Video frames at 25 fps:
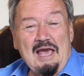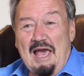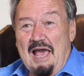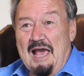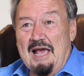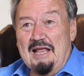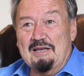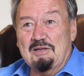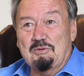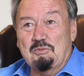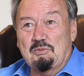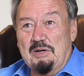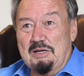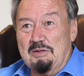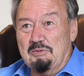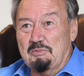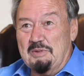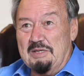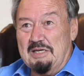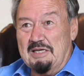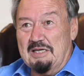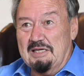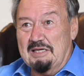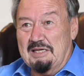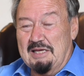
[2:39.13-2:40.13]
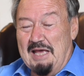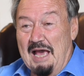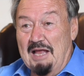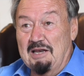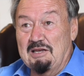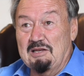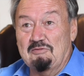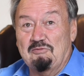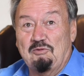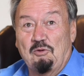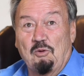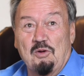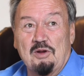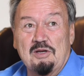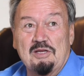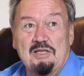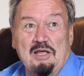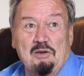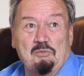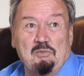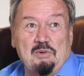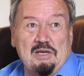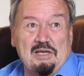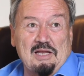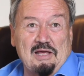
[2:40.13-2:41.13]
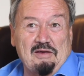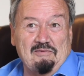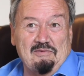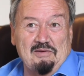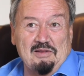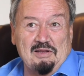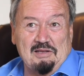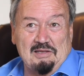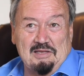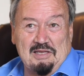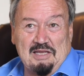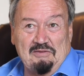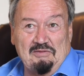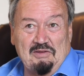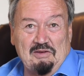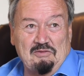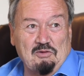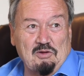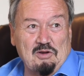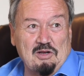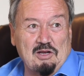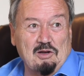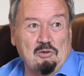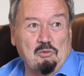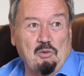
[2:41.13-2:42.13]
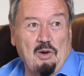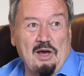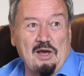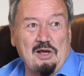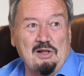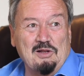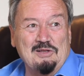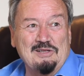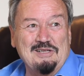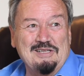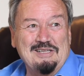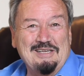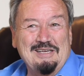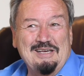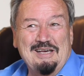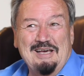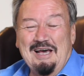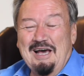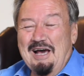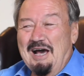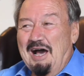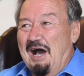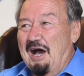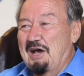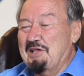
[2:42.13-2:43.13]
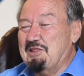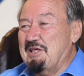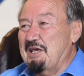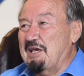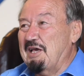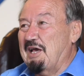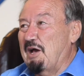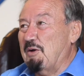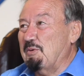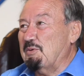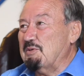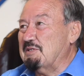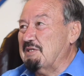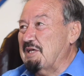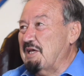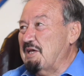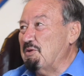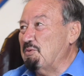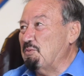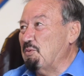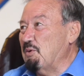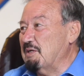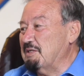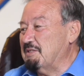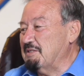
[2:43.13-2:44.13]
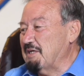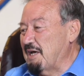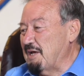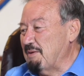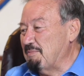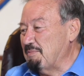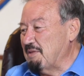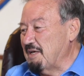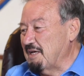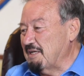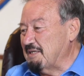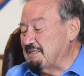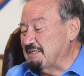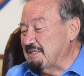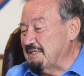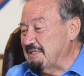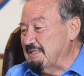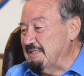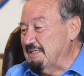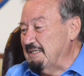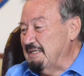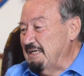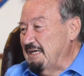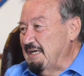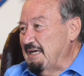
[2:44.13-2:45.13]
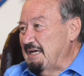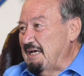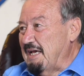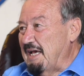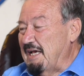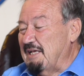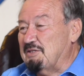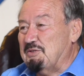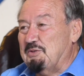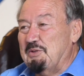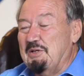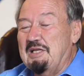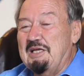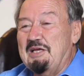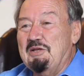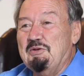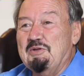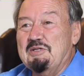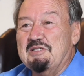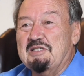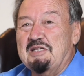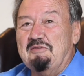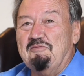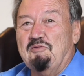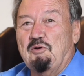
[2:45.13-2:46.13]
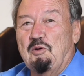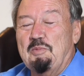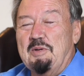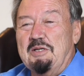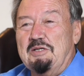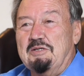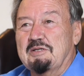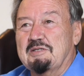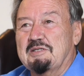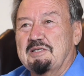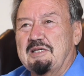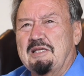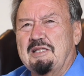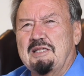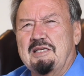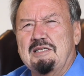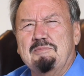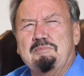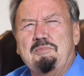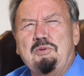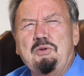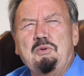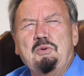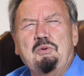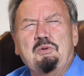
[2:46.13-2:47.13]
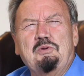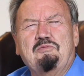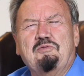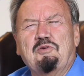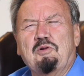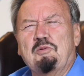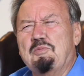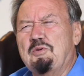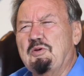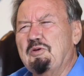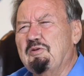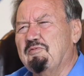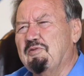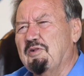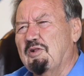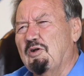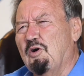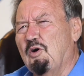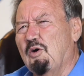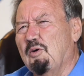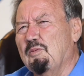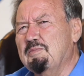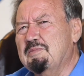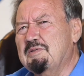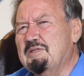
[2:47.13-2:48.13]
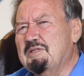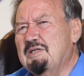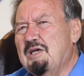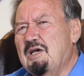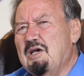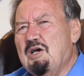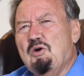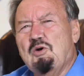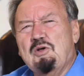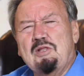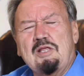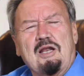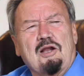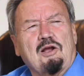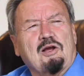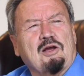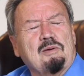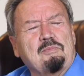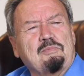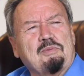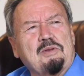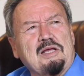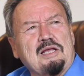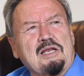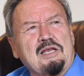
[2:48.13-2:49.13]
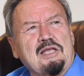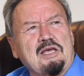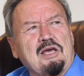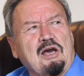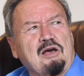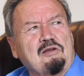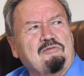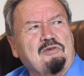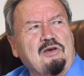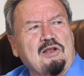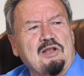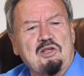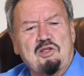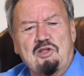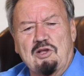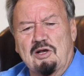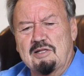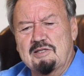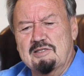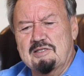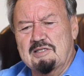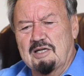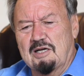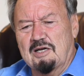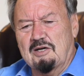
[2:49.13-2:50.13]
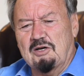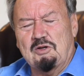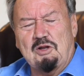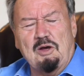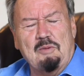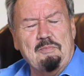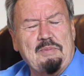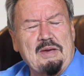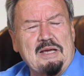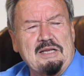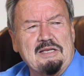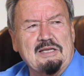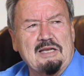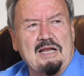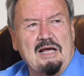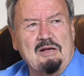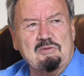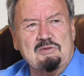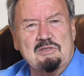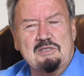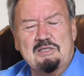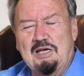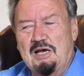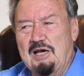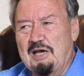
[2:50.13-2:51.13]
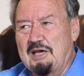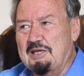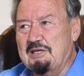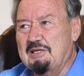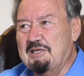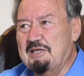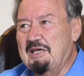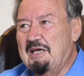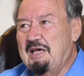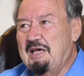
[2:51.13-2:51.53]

And when we can't afford, then we live it, leave it for a little while. I think I was saying one time that uh, it's really interesting for me to see these beautiful, beautiful homes that are completely unfinished, unstuccoed, unpainted outside.